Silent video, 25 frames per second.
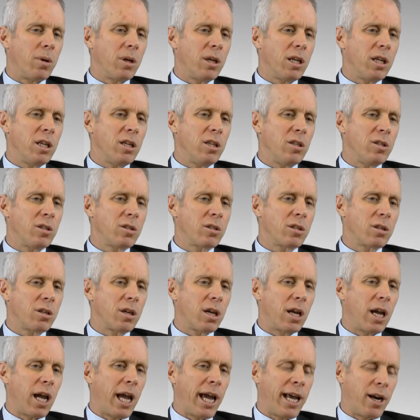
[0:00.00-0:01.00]
is
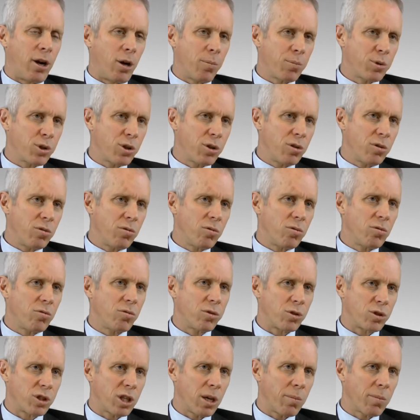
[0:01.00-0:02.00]
an option
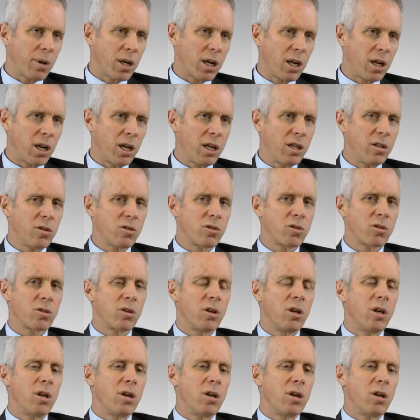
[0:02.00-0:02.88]
for some clients.